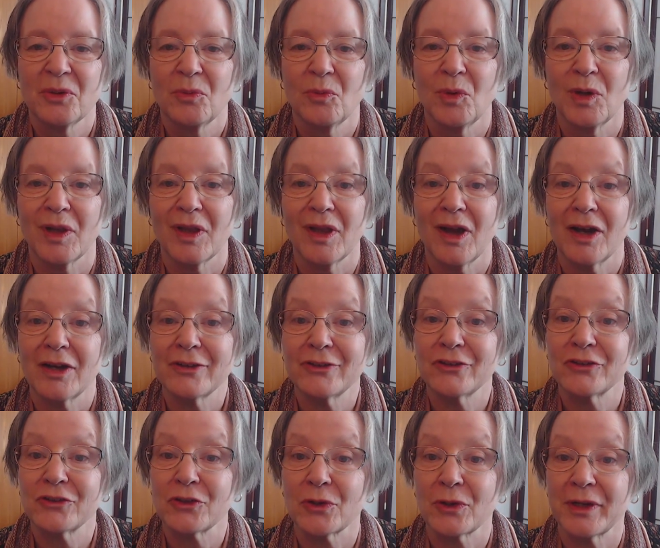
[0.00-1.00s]
Well, our
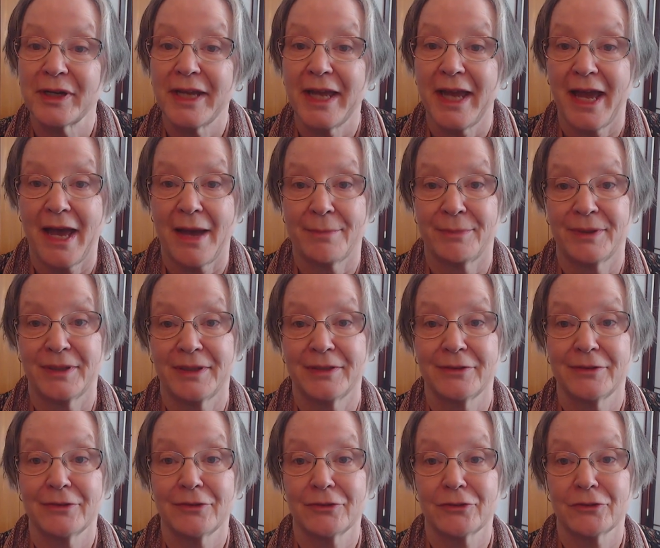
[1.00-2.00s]
story
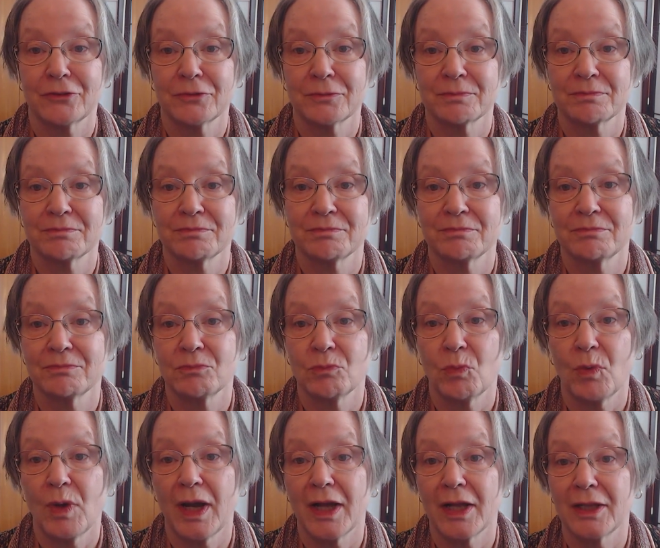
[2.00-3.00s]
happens,
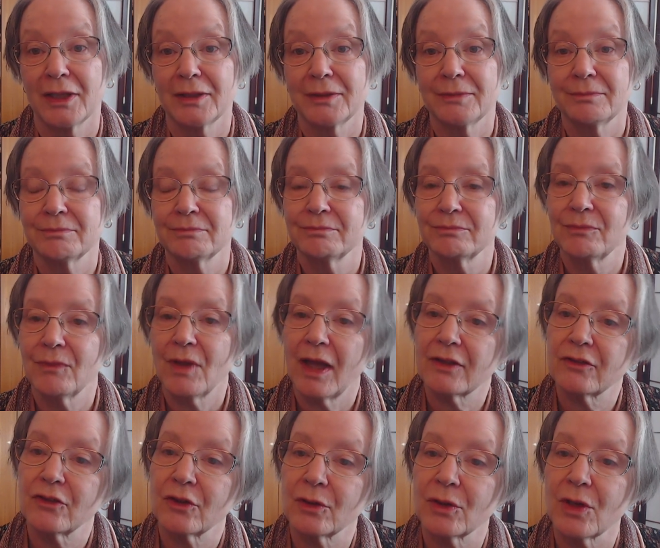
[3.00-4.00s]
well,
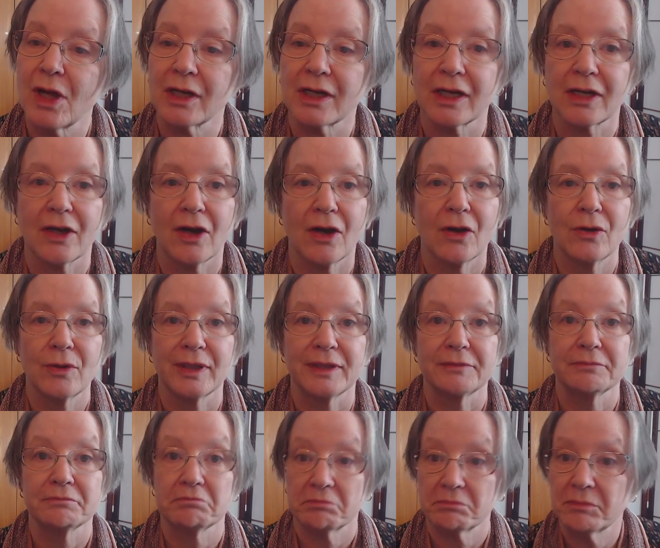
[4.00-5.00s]
not so long ago
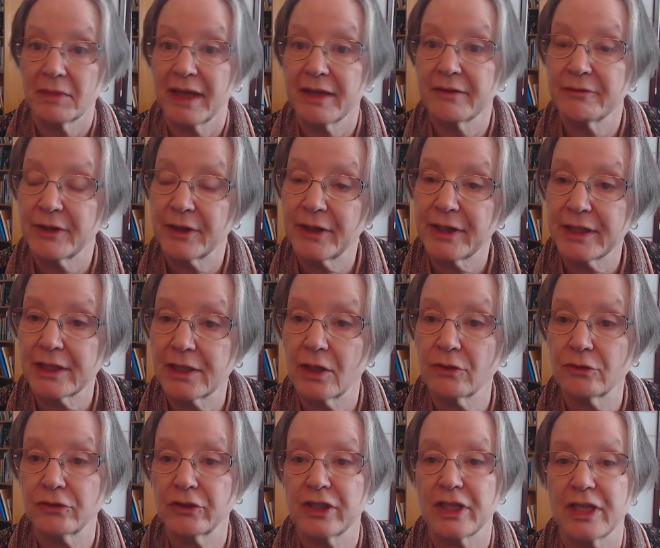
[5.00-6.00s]
and very
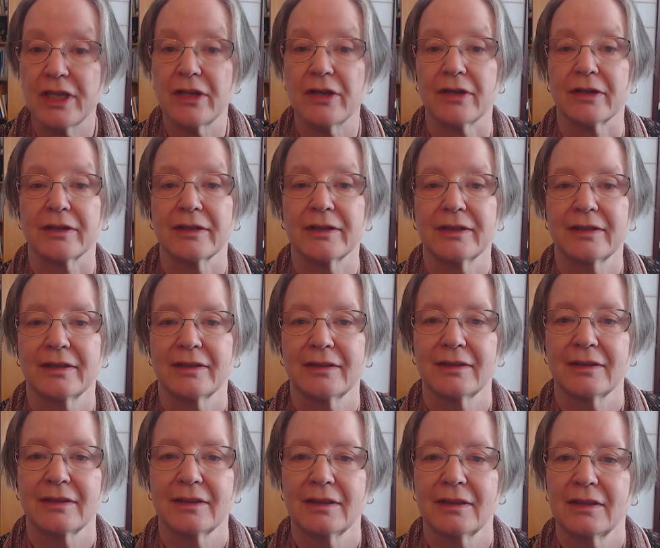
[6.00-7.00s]
close to here.
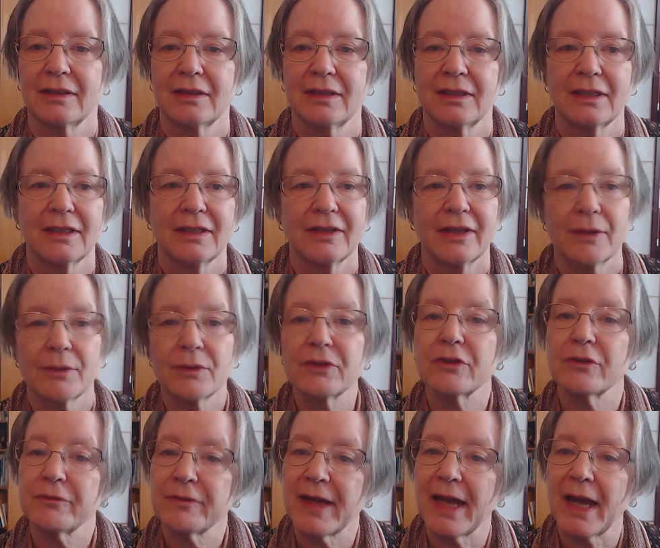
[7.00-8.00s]
There was
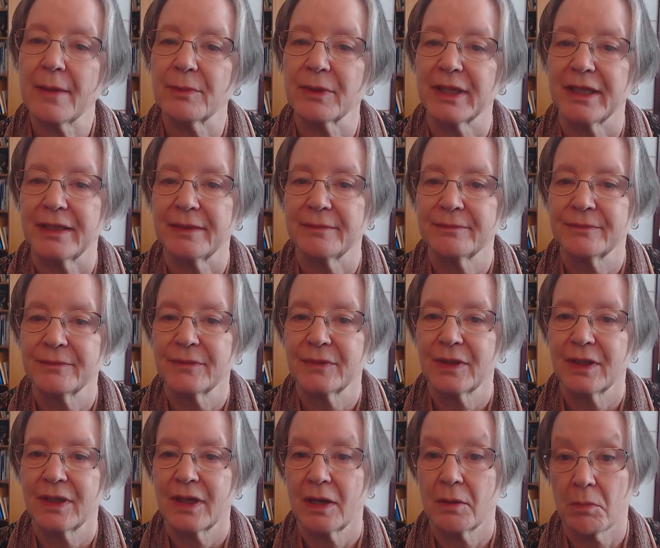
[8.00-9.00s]
a family,
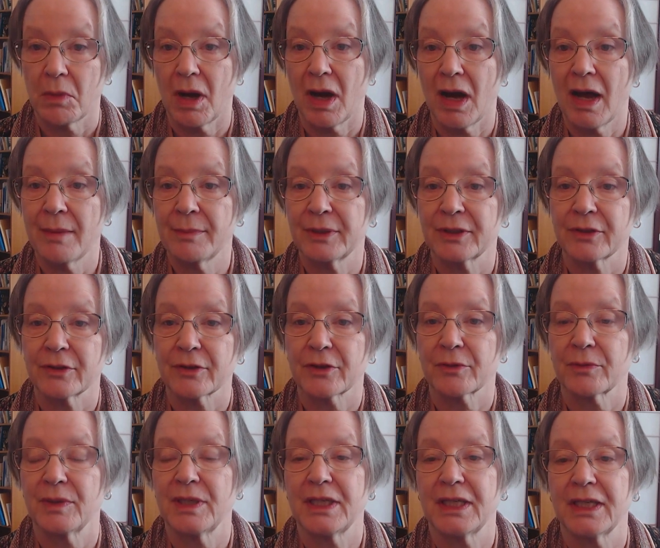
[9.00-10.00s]
a mom and her
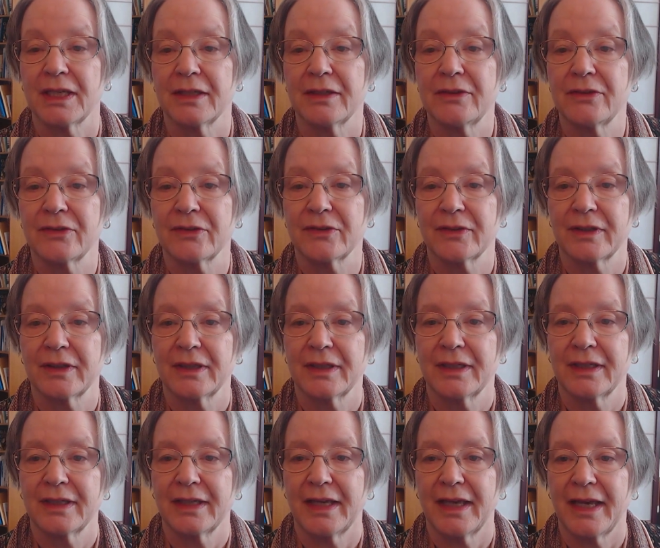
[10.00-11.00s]
3 kids.
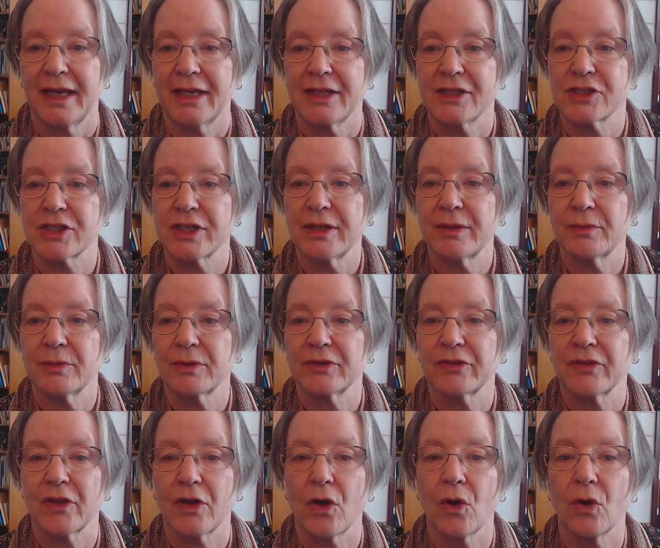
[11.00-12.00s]
Aisha was
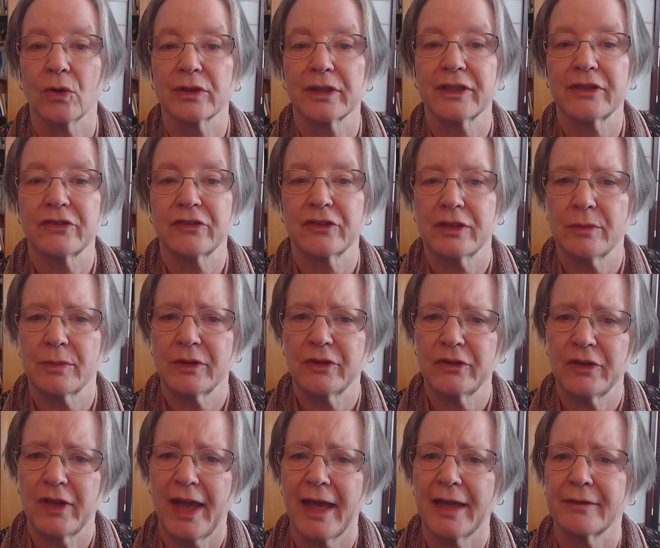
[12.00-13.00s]
the oldest. She was
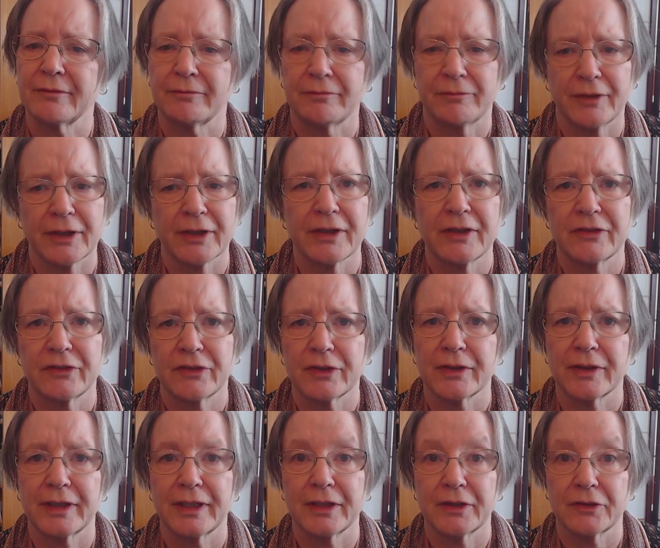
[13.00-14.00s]
10, very
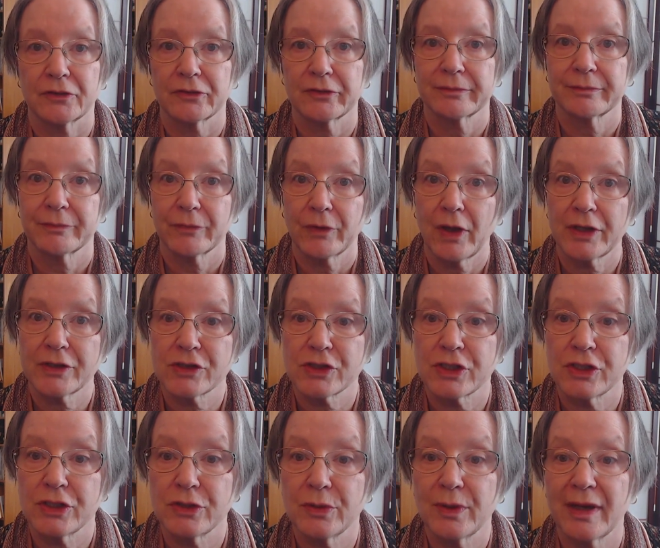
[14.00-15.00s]
serious, thought
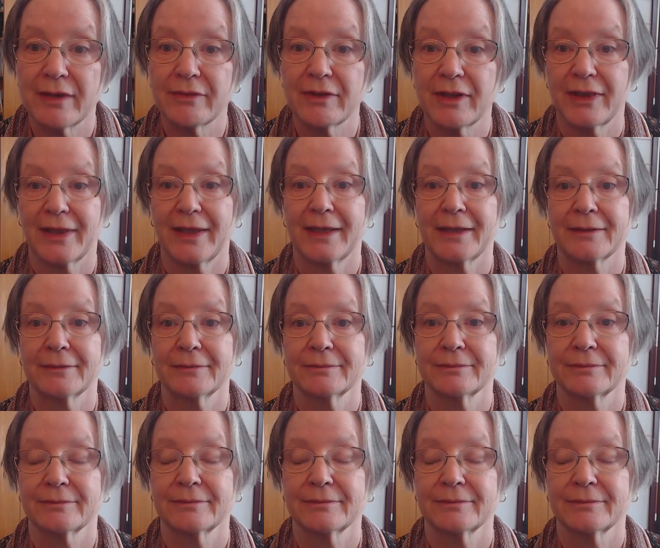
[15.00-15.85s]
she knew everything.